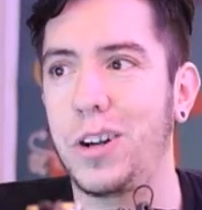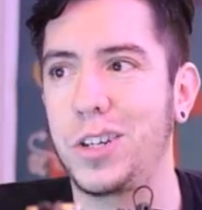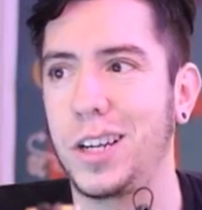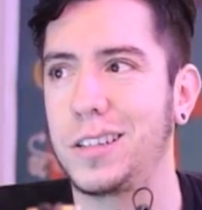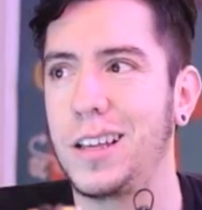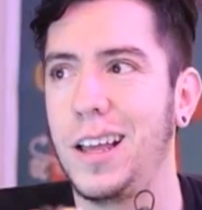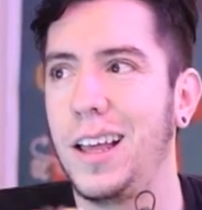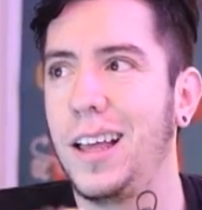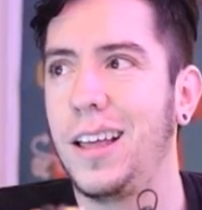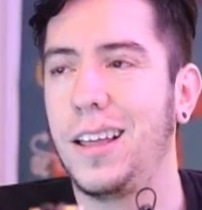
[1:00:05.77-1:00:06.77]
projects,
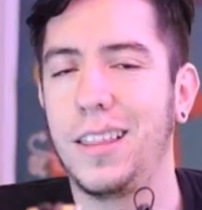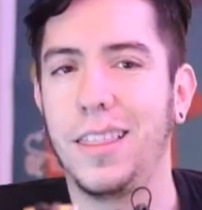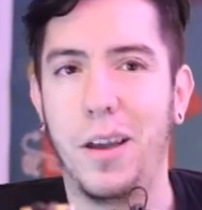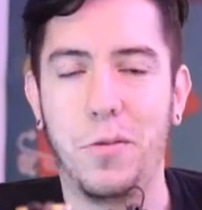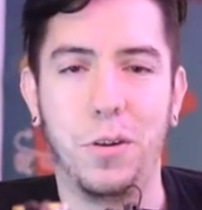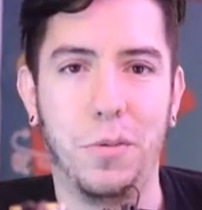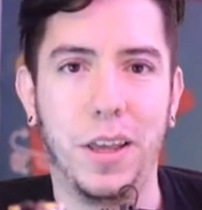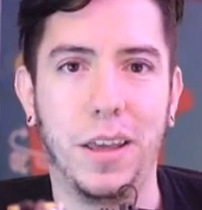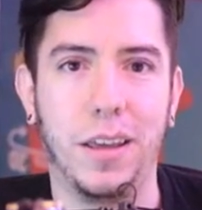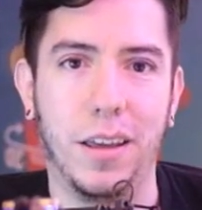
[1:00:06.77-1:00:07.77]
there will
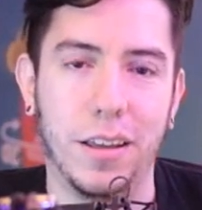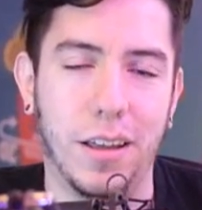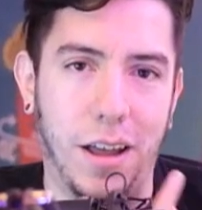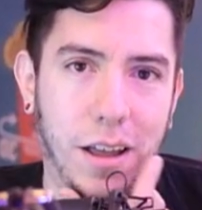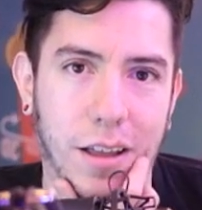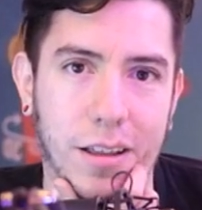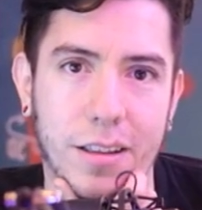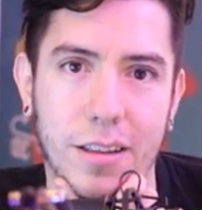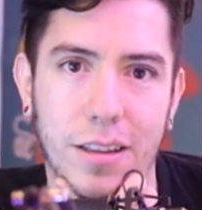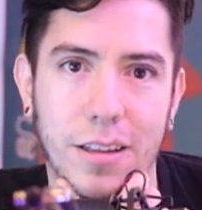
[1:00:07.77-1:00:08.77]
be
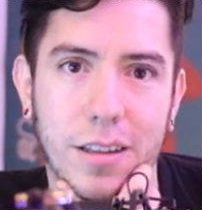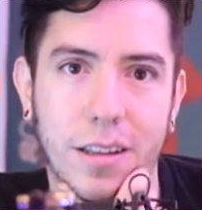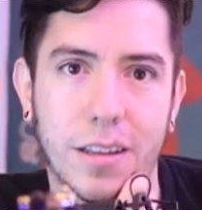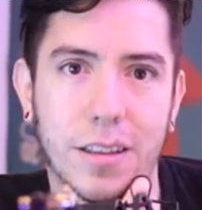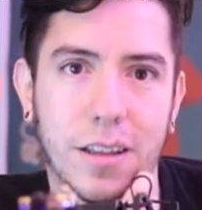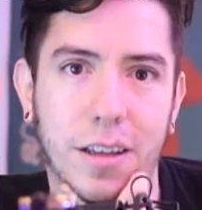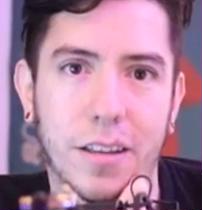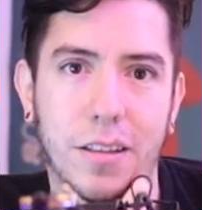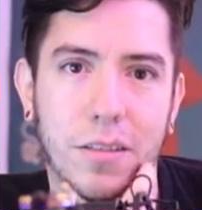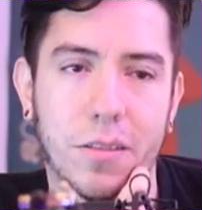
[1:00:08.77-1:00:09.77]

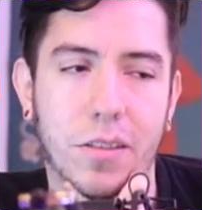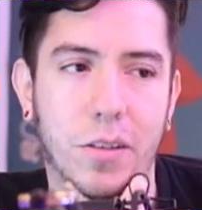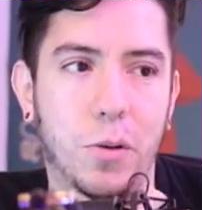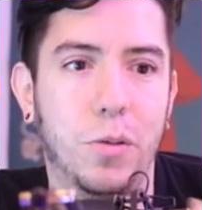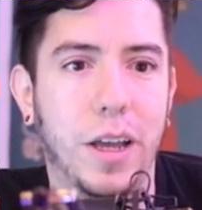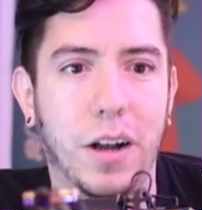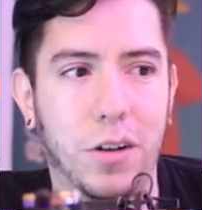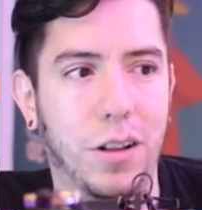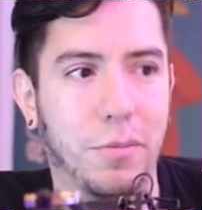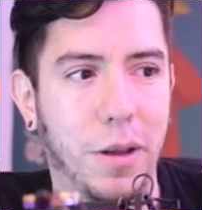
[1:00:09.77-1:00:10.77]
there will be a
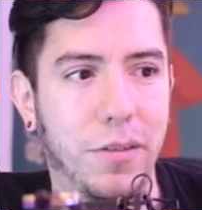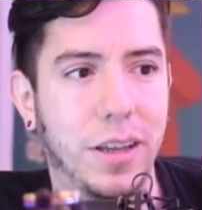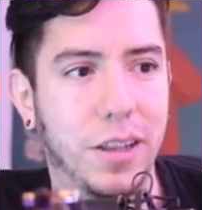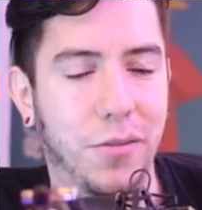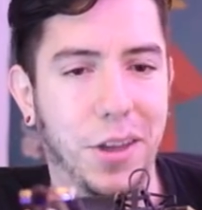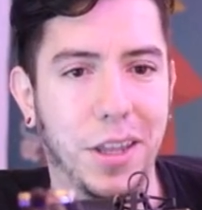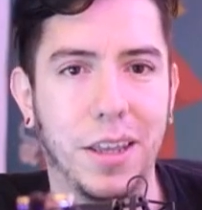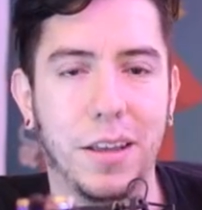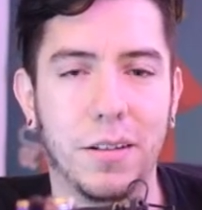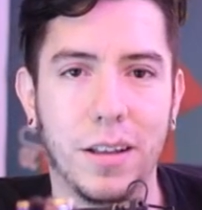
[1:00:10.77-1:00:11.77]
call. Maybe at the
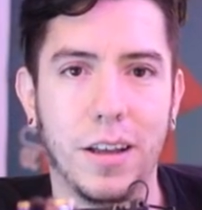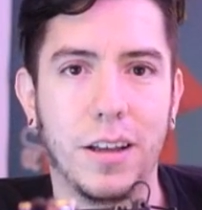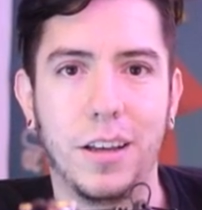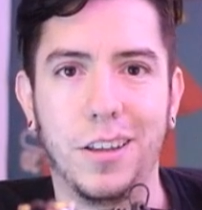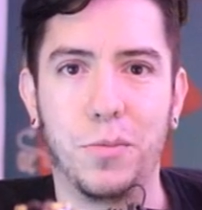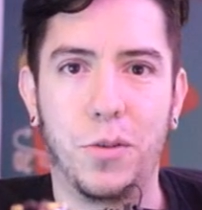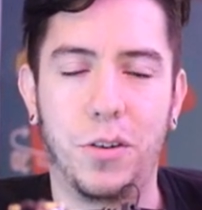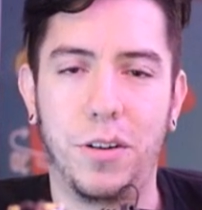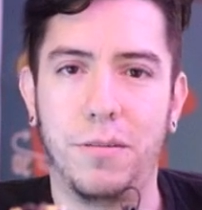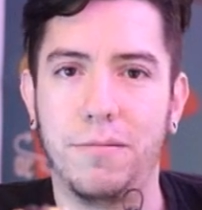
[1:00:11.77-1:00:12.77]
beginning is
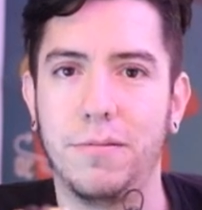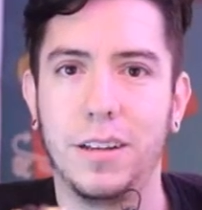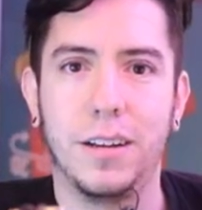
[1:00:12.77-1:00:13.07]
more